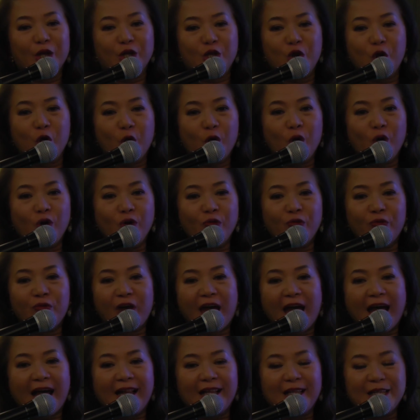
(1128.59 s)
no
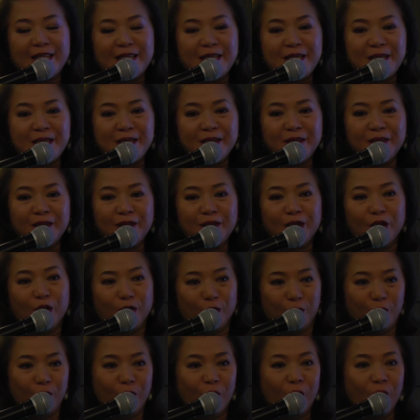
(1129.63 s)
valley
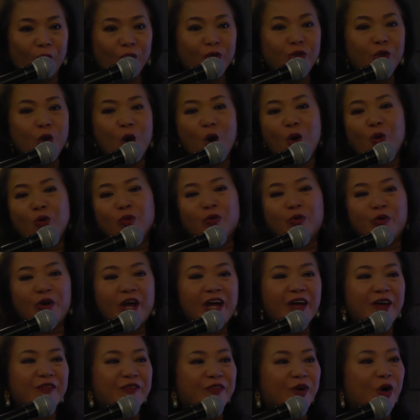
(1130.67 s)
low, no
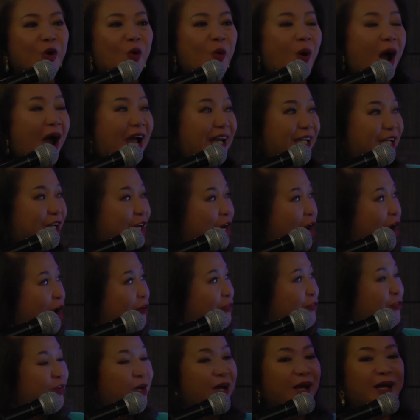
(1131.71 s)
river wide enough,